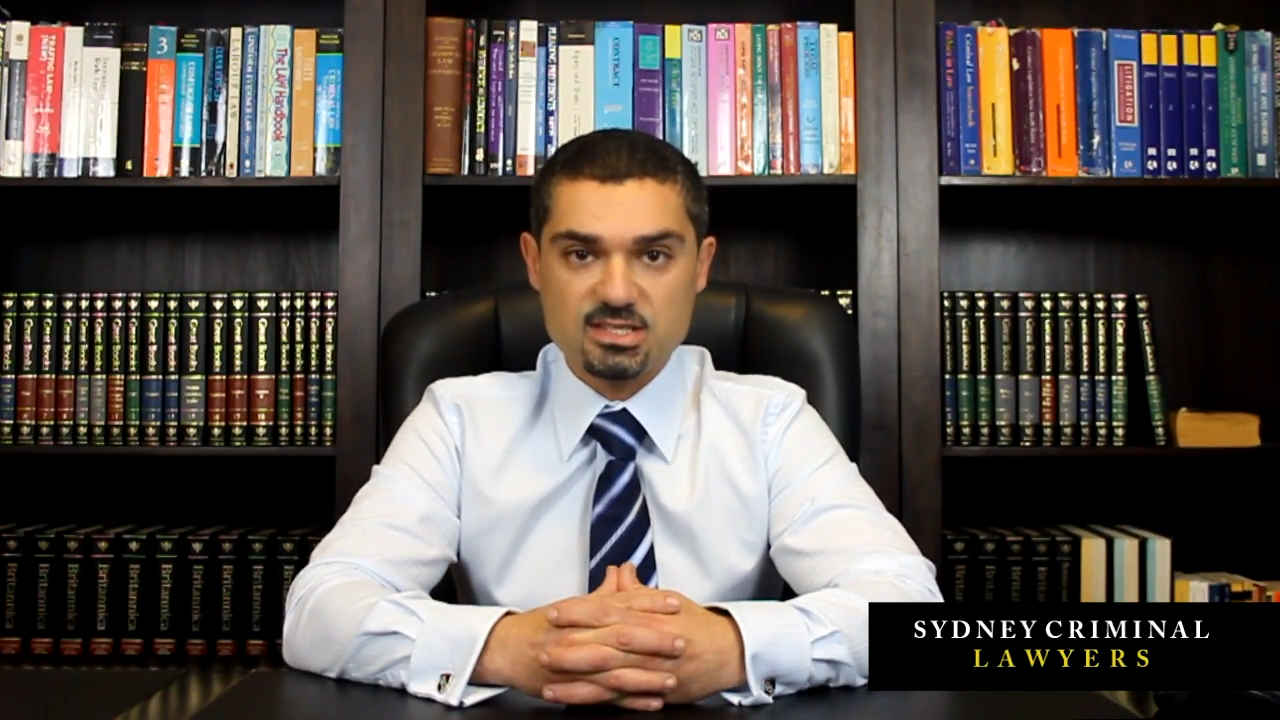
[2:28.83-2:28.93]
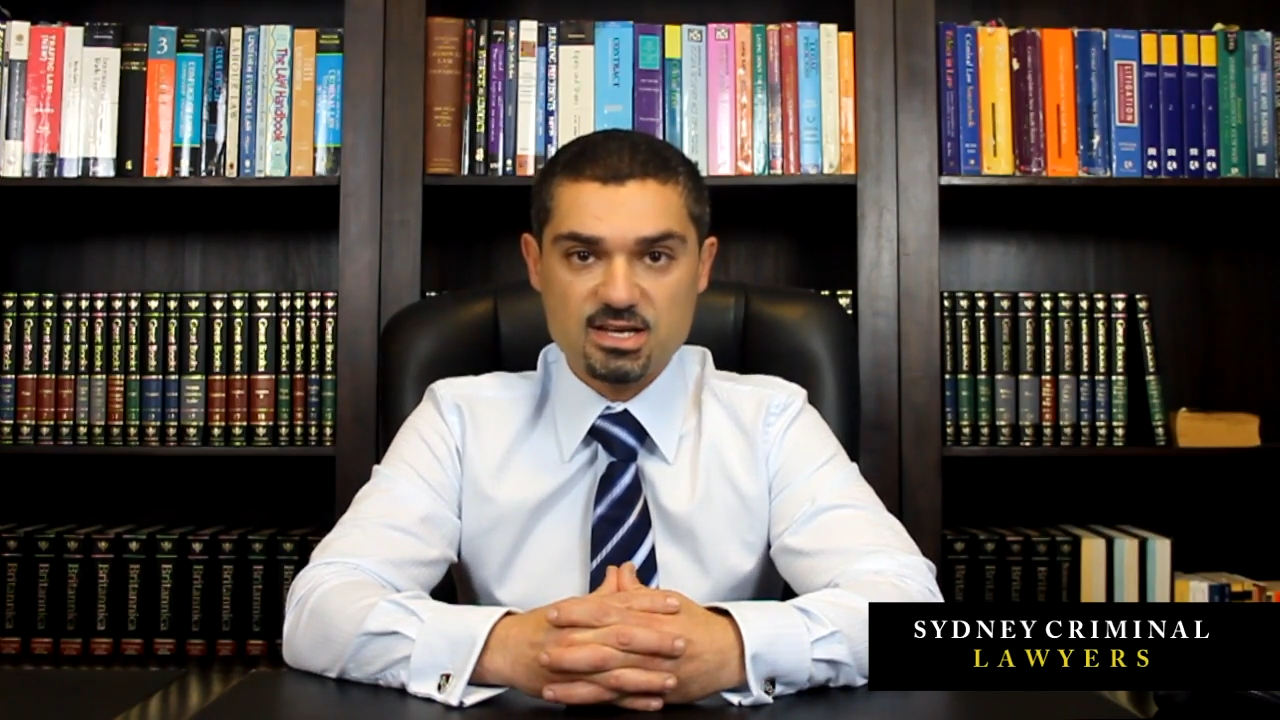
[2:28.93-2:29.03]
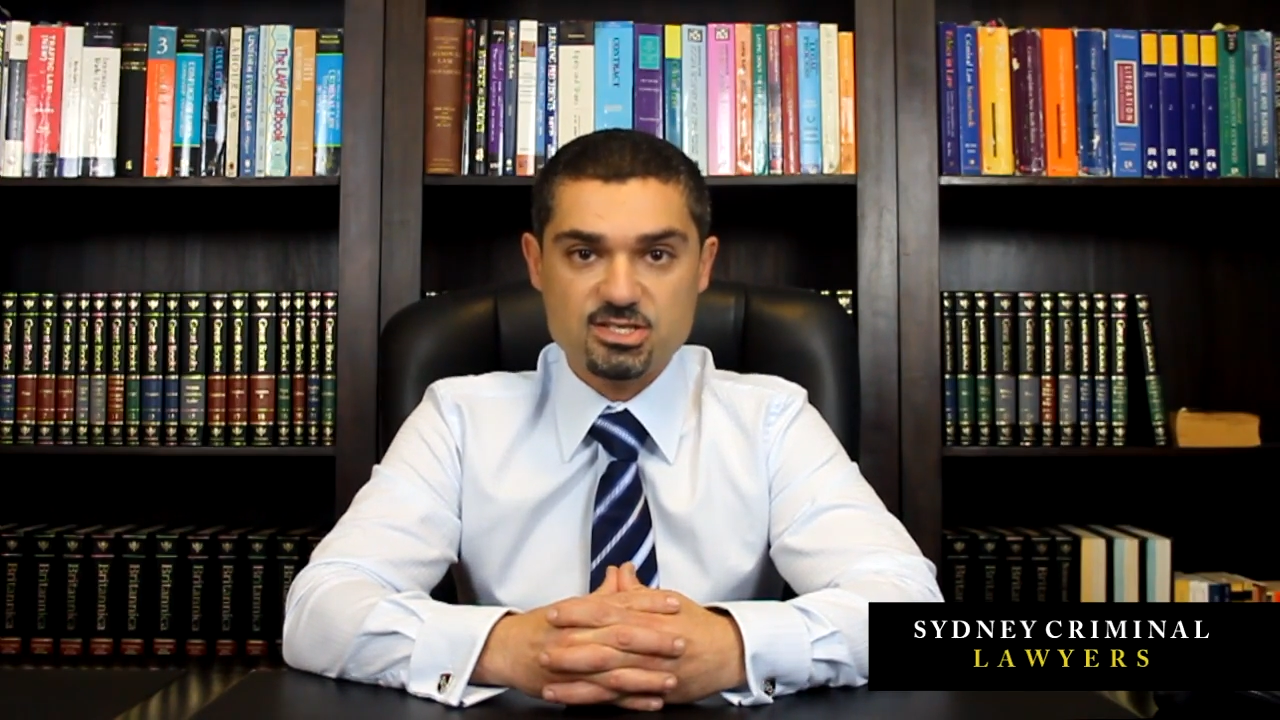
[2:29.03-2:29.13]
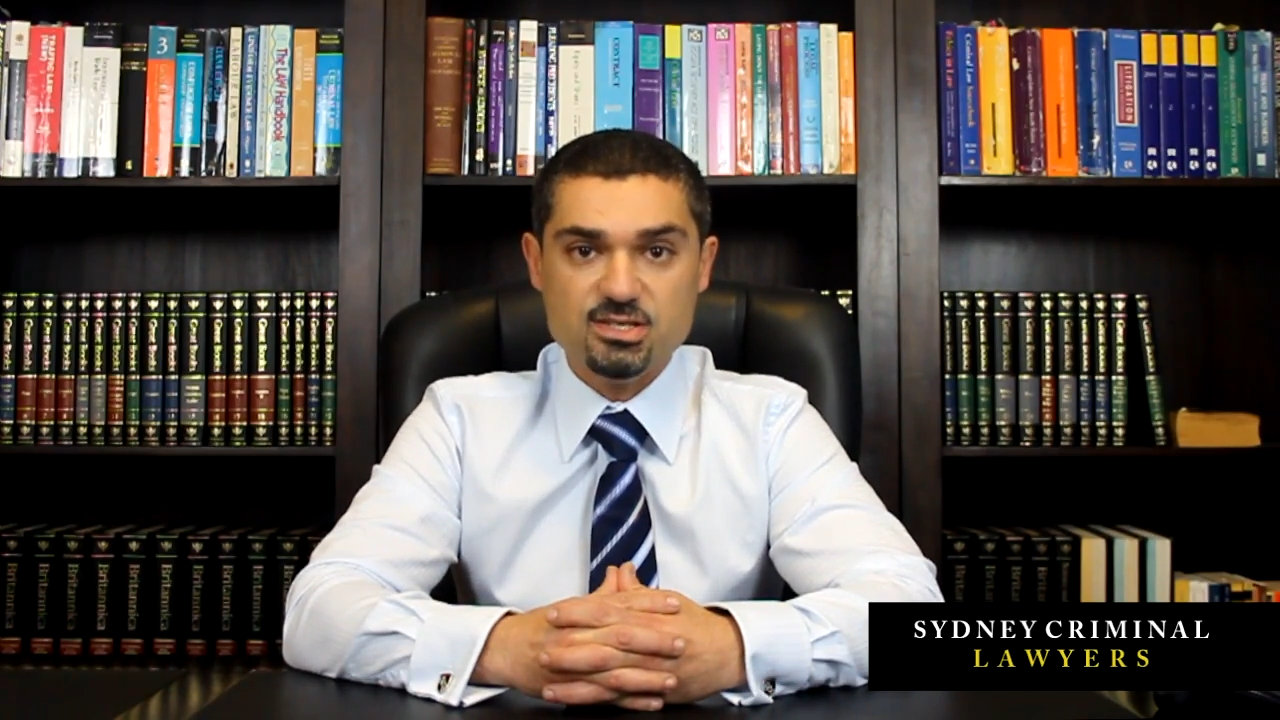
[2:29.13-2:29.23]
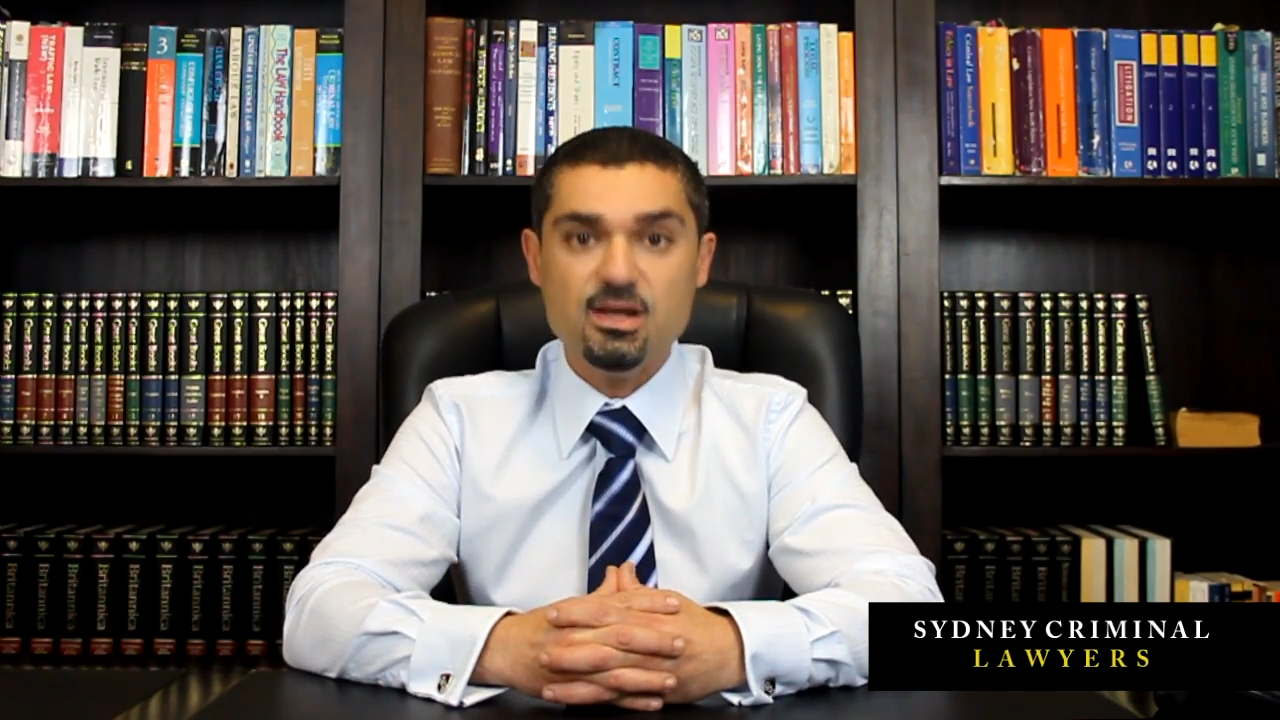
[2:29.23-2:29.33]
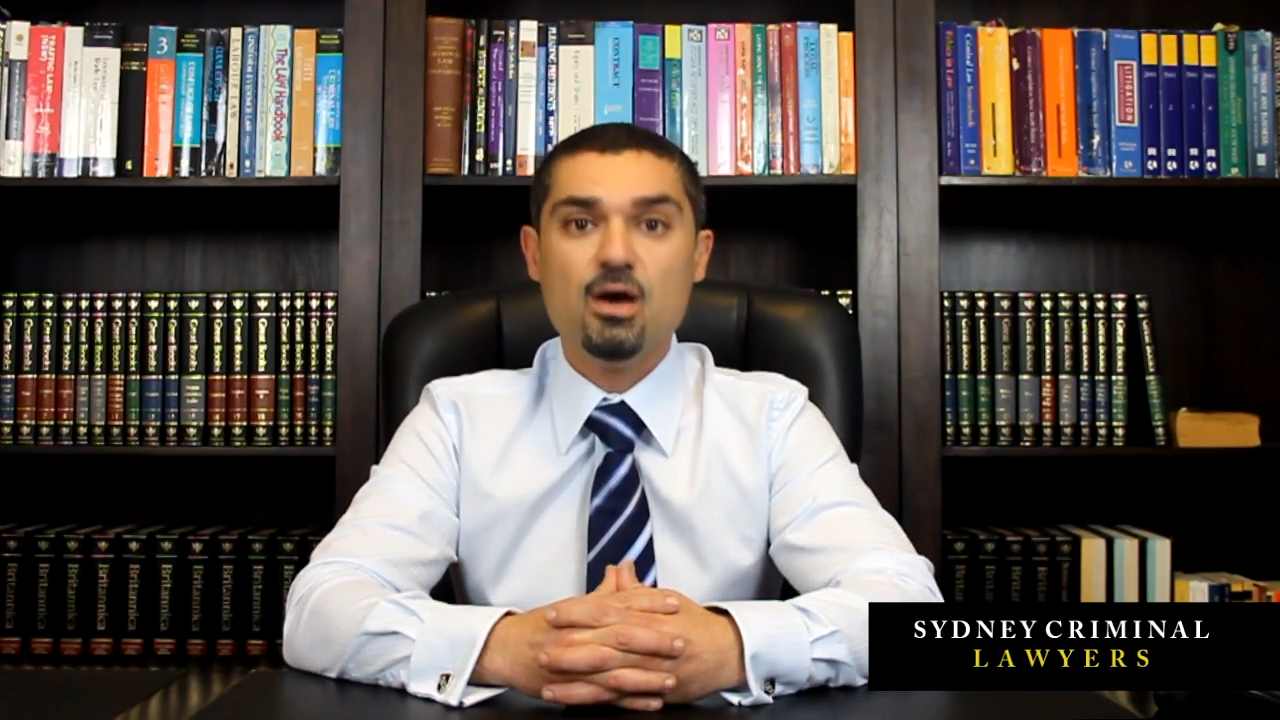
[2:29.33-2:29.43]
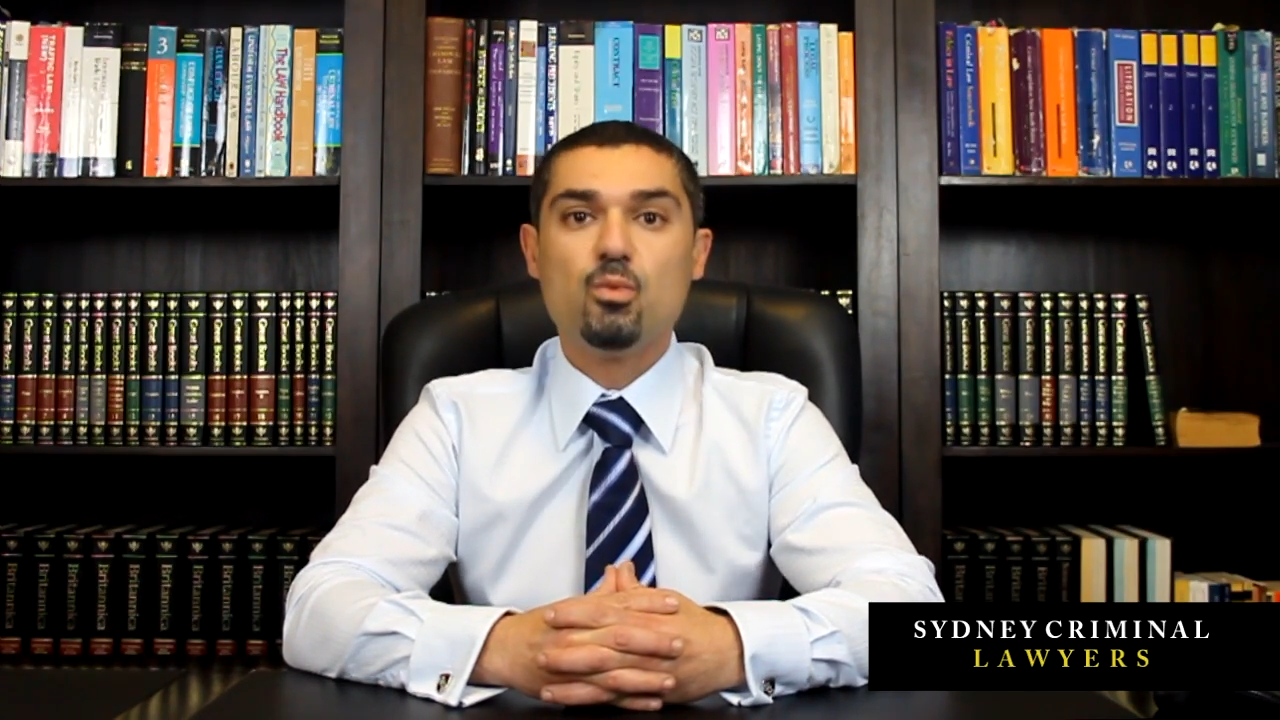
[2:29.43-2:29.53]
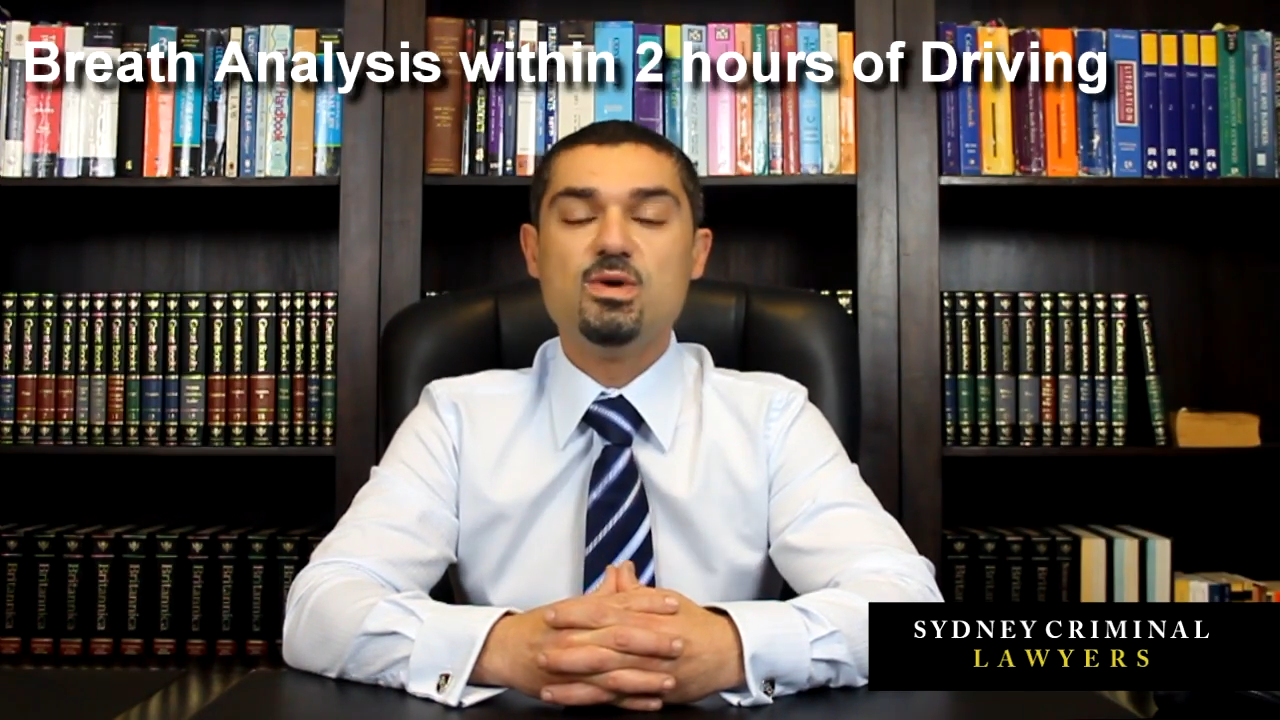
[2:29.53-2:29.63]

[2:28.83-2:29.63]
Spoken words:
station